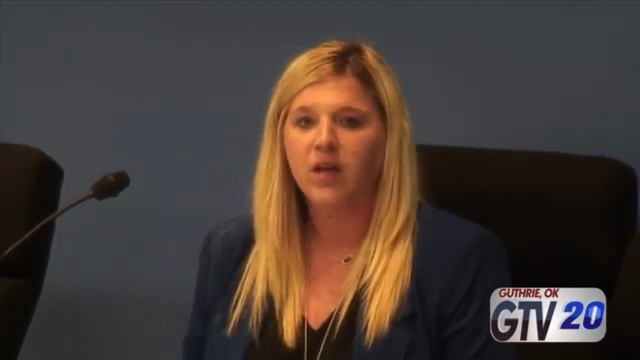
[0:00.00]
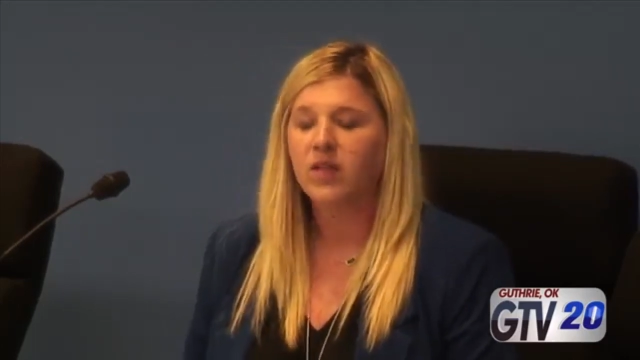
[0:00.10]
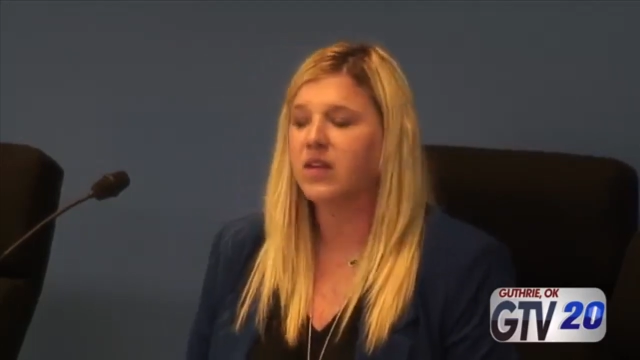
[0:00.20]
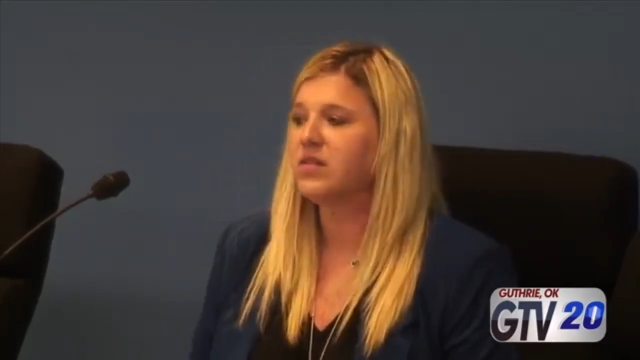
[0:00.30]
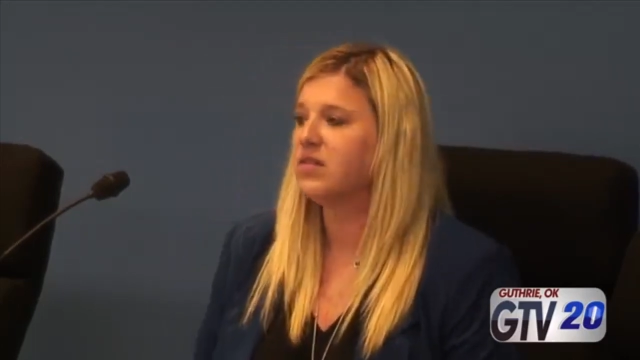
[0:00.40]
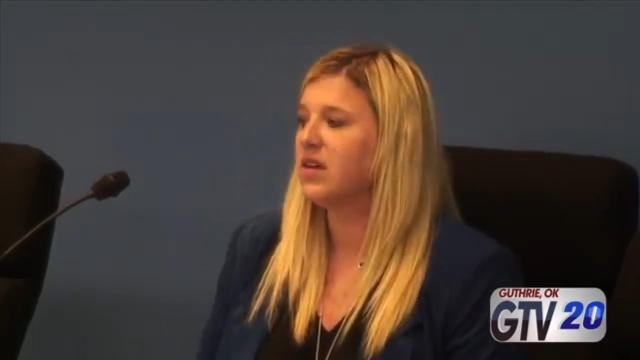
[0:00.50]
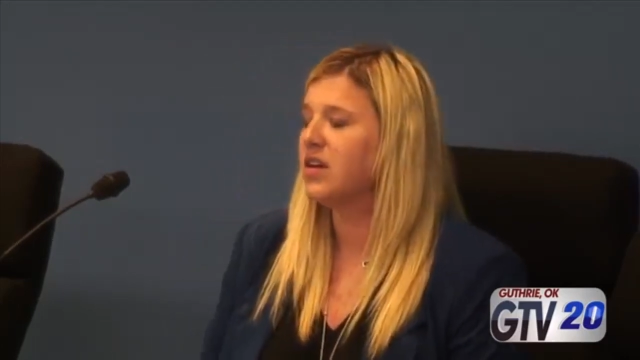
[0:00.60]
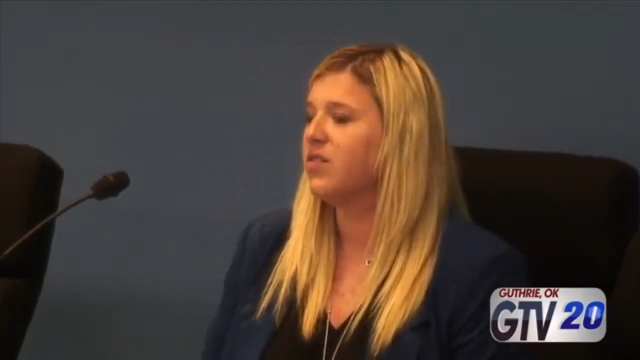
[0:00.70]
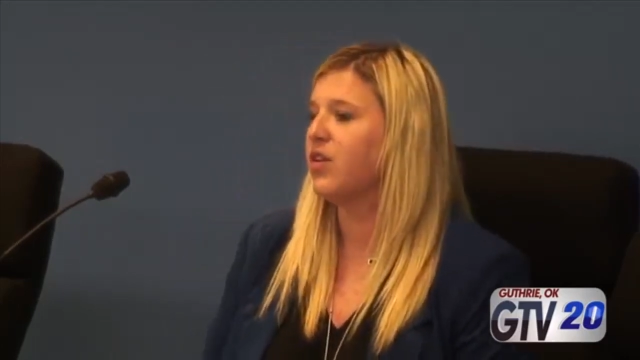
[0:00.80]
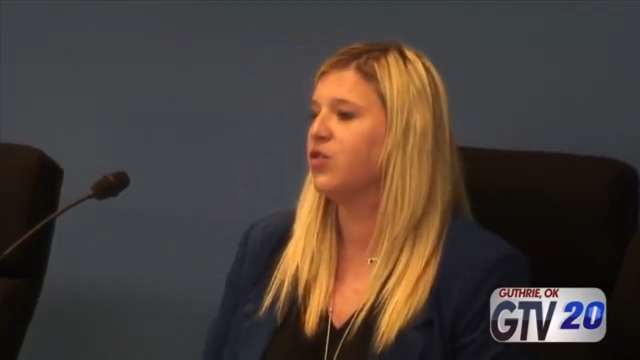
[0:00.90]
This is an
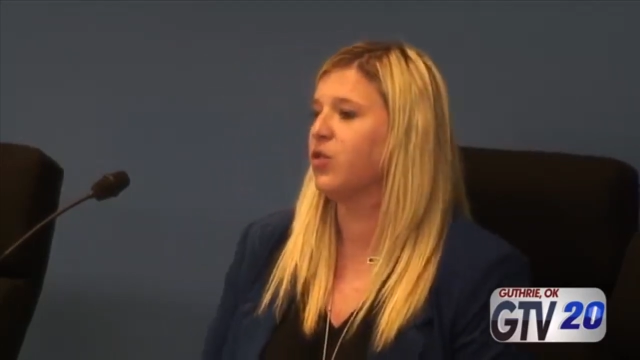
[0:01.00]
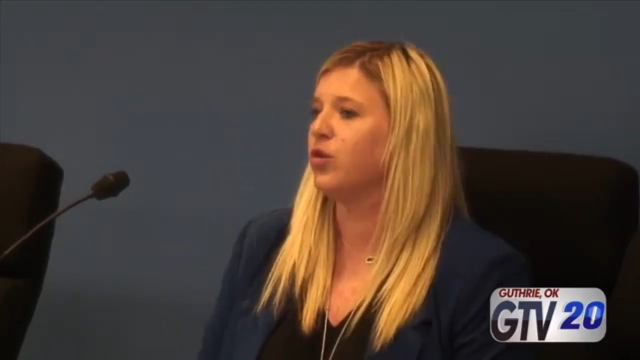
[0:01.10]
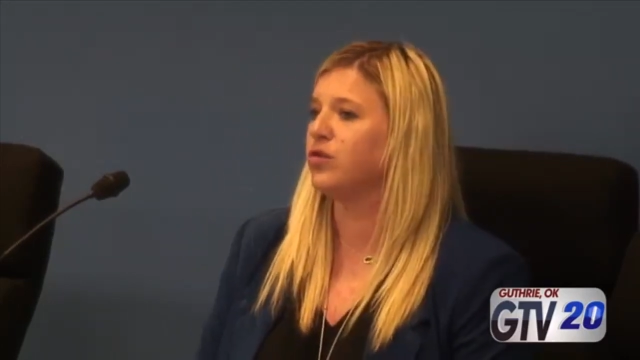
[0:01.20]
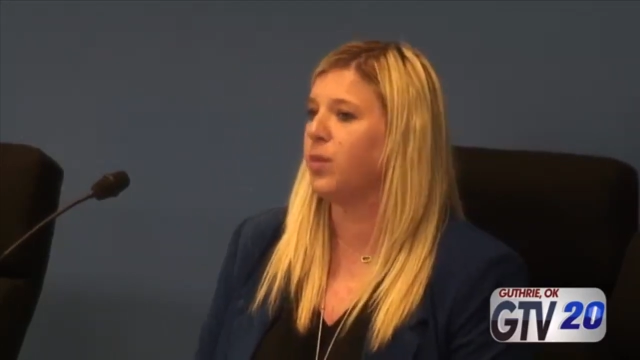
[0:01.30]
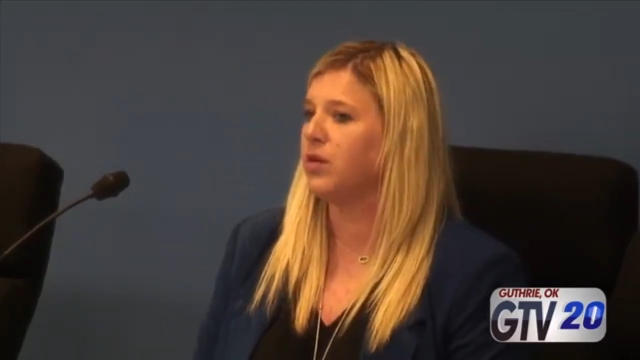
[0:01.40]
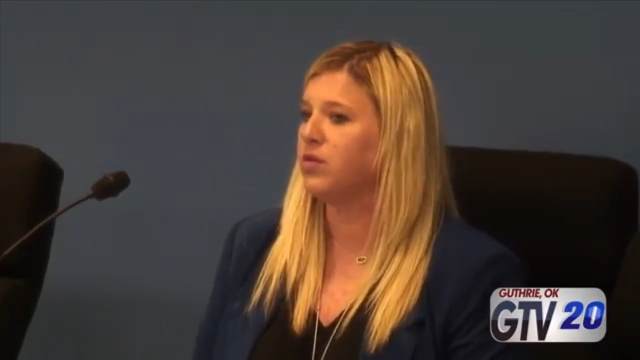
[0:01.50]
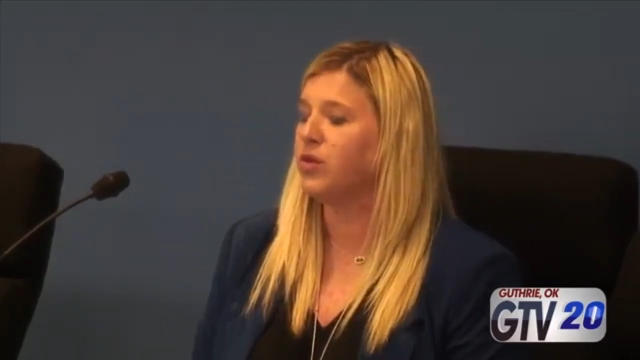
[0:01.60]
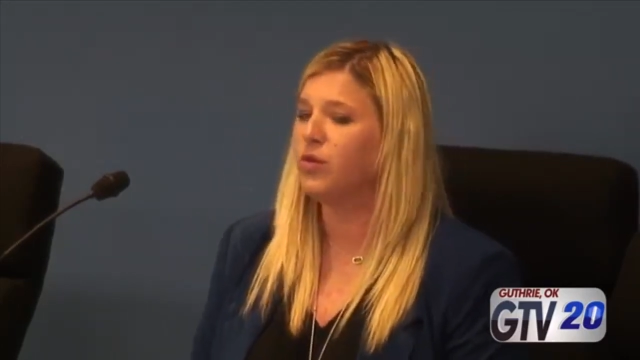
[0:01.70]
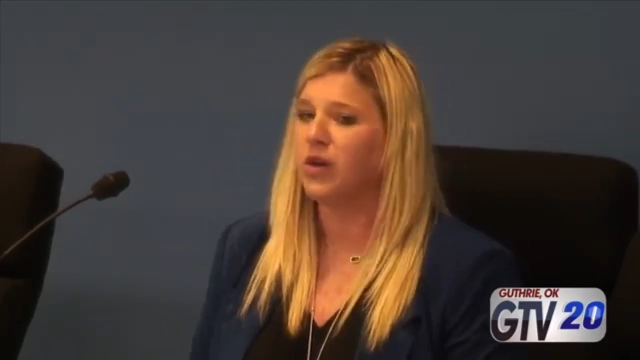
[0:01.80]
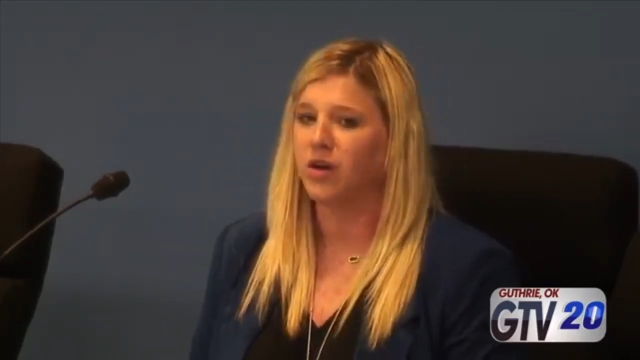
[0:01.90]
individual who spent
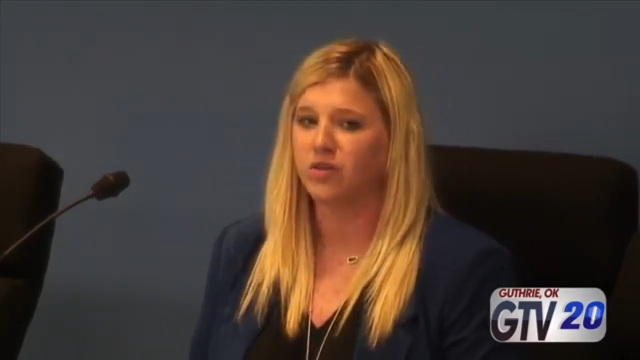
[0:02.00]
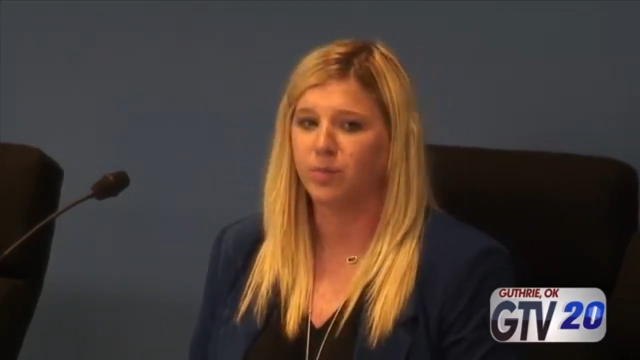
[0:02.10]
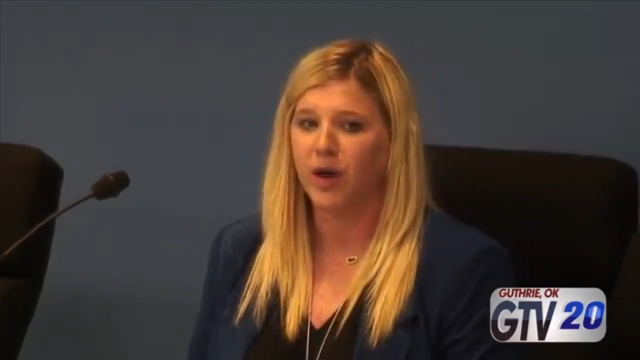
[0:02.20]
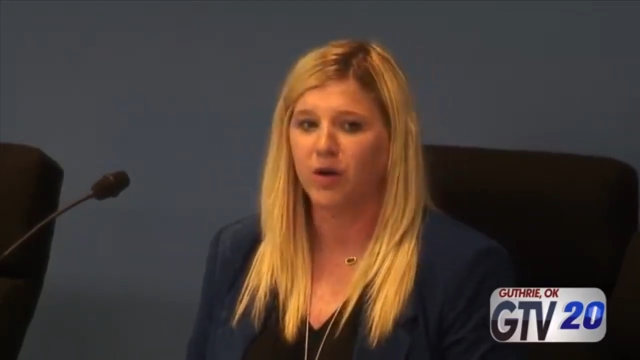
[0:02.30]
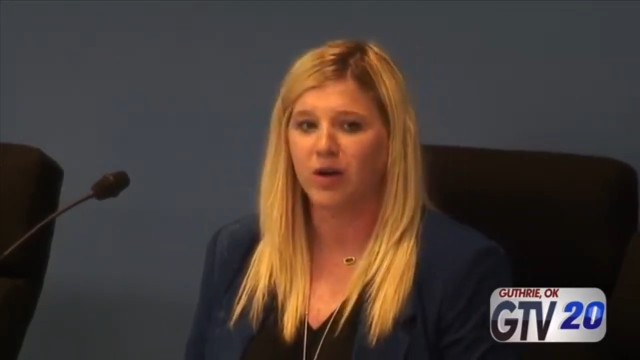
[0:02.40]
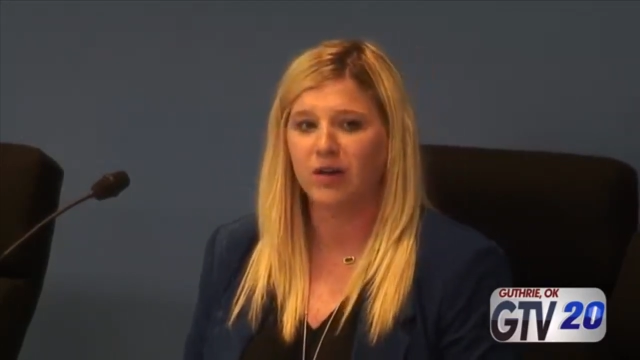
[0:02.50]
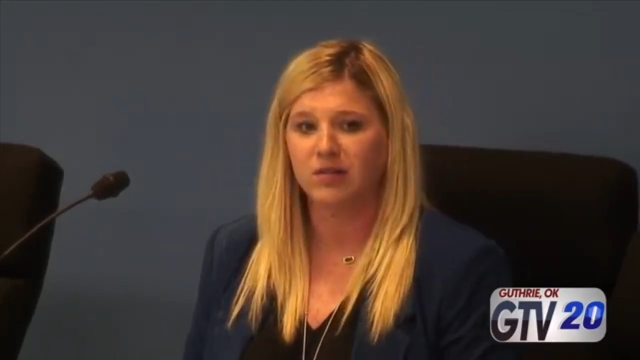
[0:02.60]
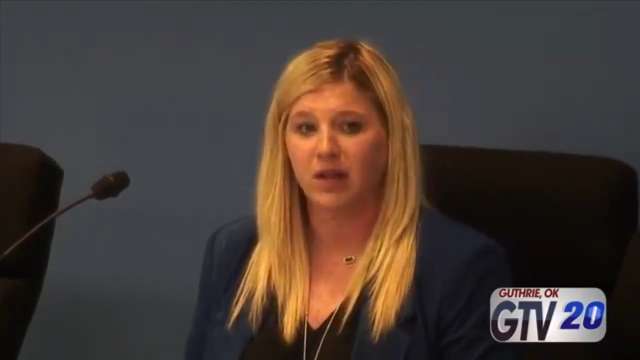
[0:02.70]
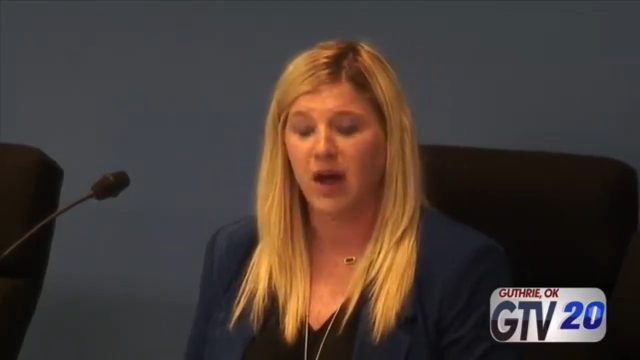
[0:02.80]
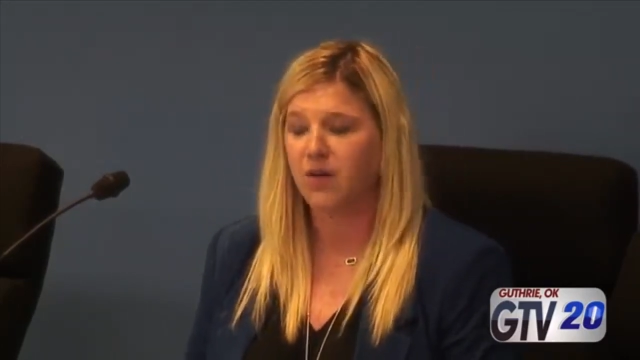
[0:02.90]
2 years bettering
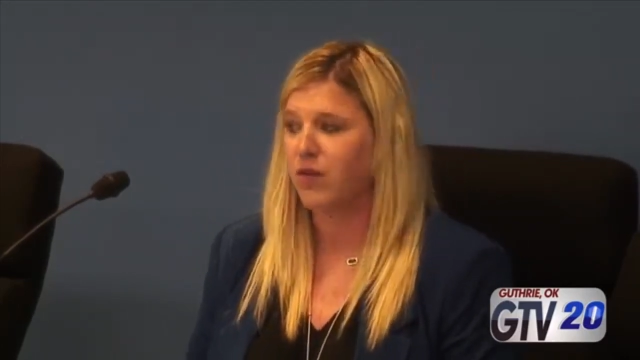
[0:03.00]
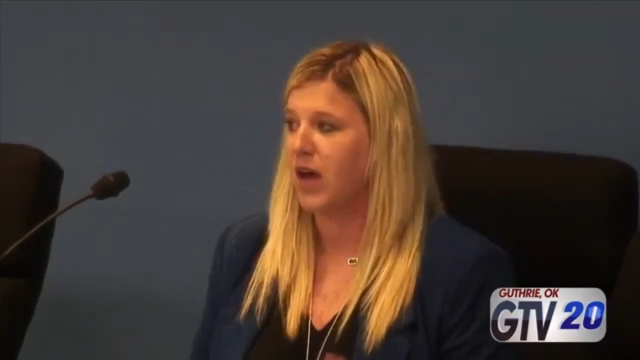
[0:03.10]
his life.